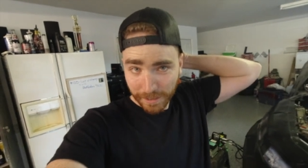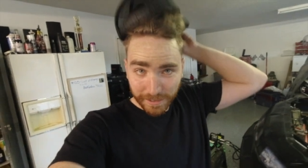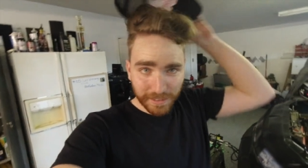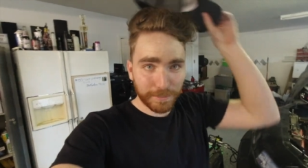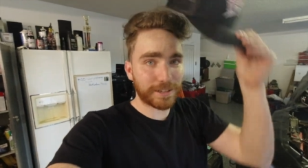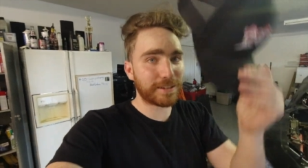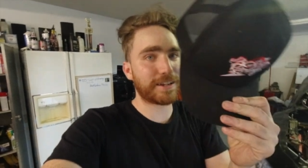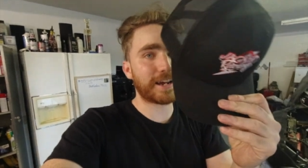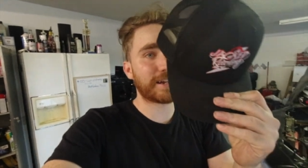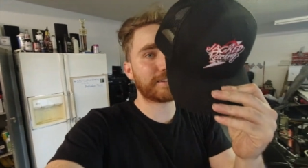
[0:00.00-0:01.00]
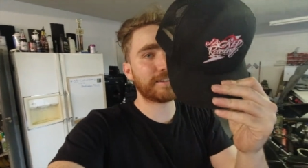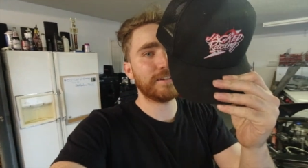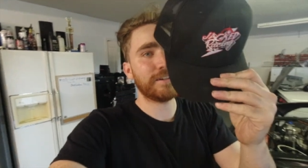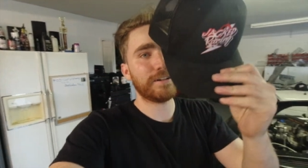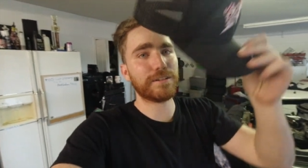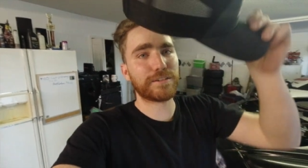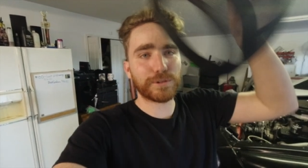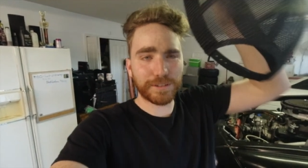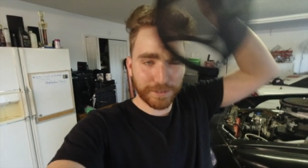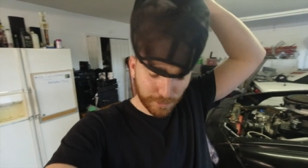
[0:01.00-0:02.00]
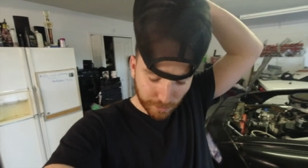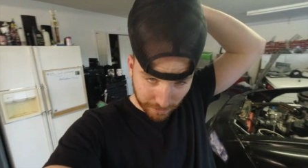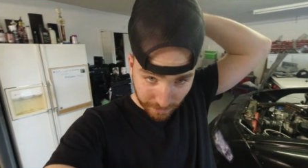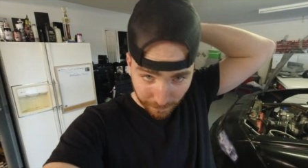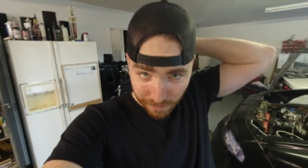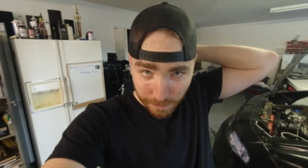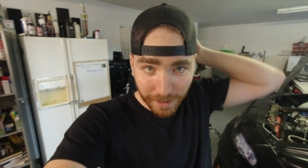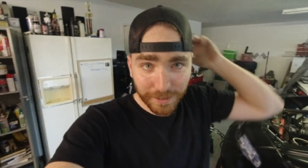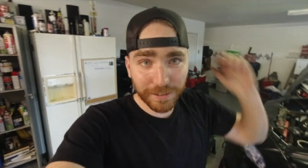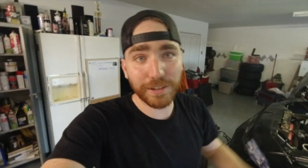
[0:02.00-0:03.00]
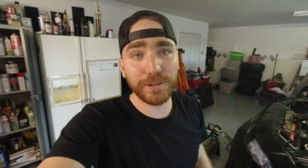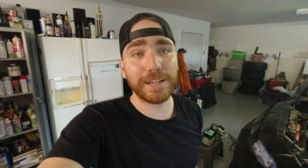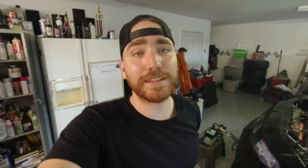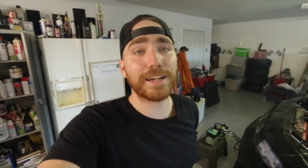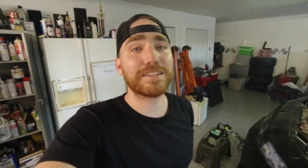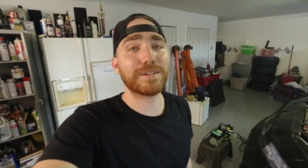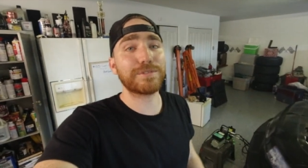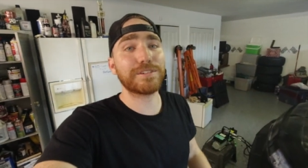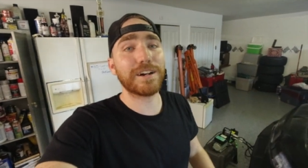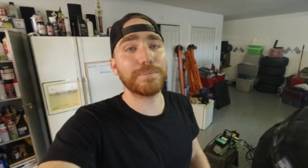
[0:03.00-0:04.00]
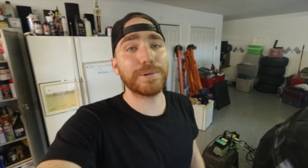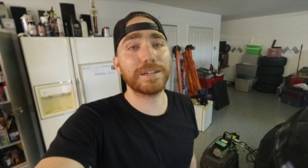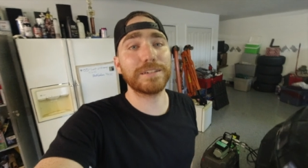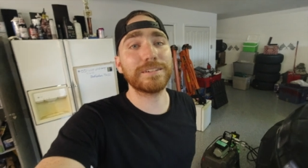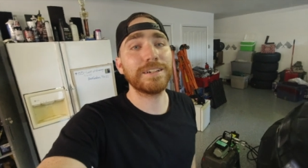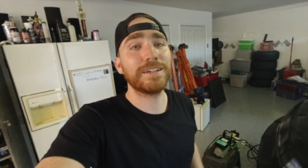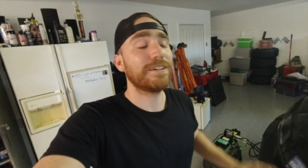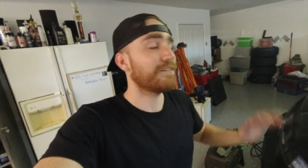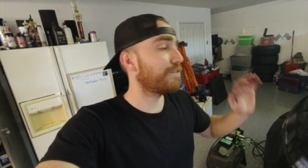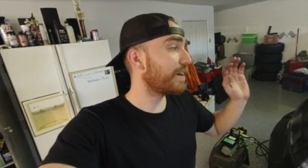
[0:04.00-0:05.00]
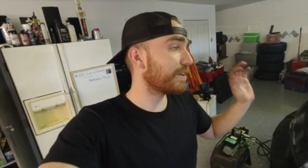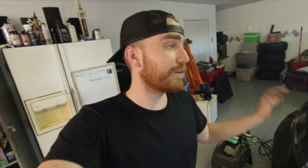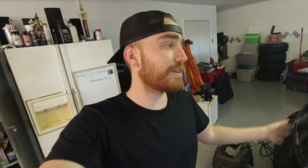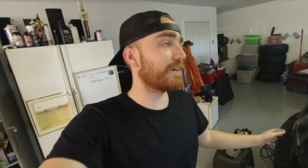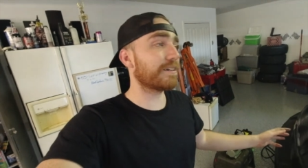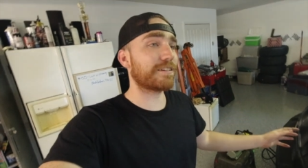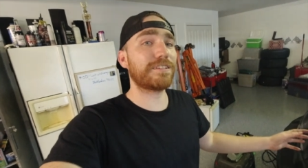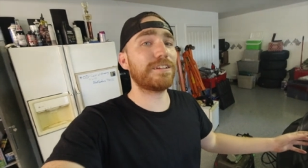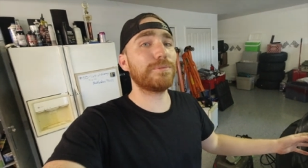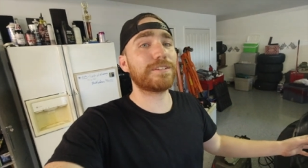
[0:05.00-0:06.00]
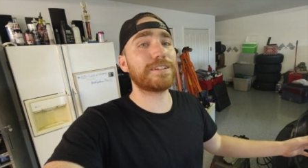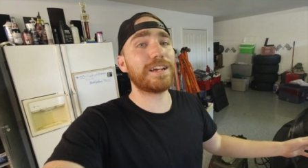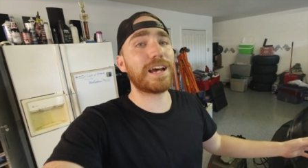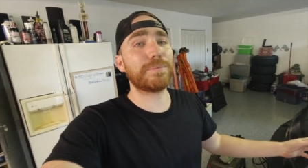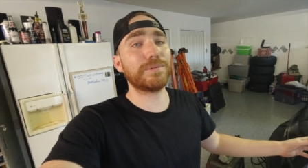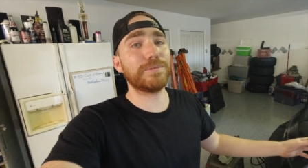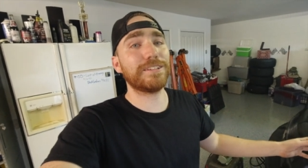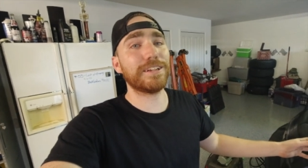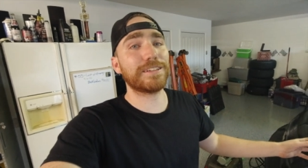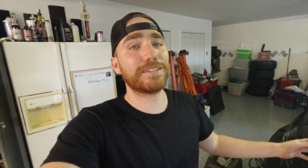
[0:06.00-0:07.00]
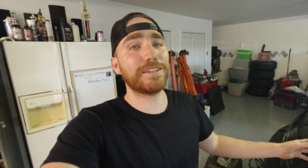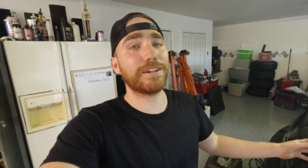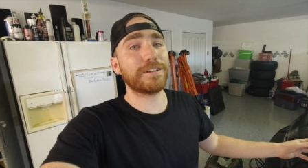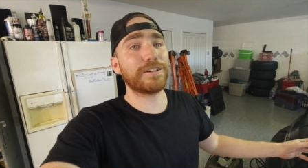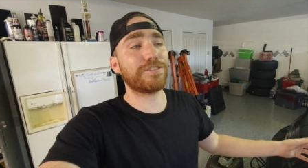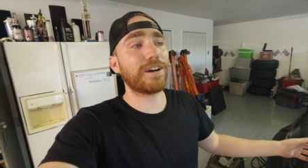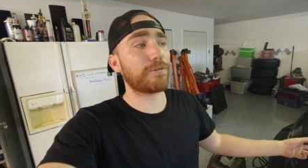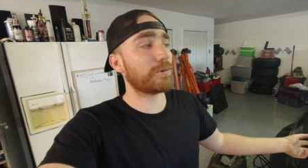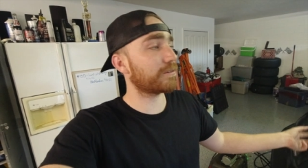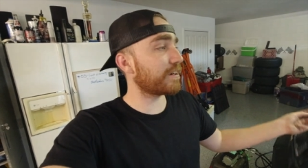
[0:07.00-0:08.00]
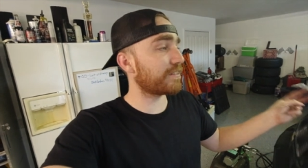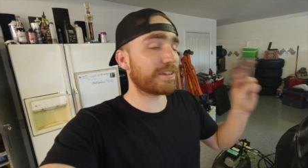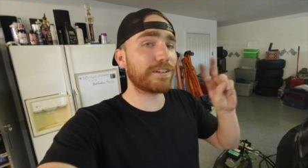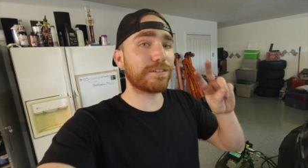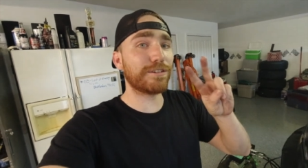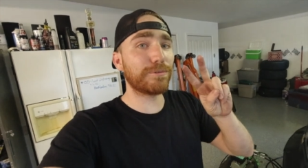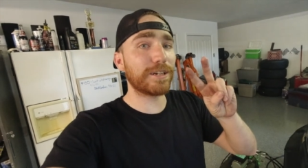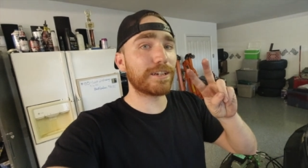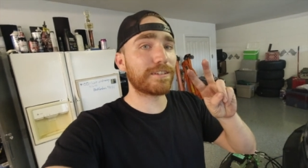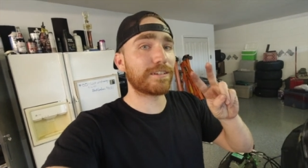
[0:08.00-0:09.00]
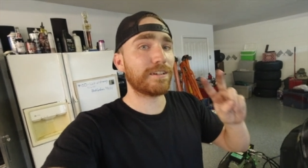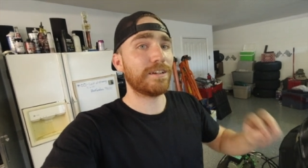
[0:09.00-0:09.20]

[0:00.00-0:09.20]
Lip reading: some of these hats, all sorts of cool stuff. So make sure you hit that subscribe button. Follow along, see what's going to happen when we take this thing to the track. We're racing in 2 weeks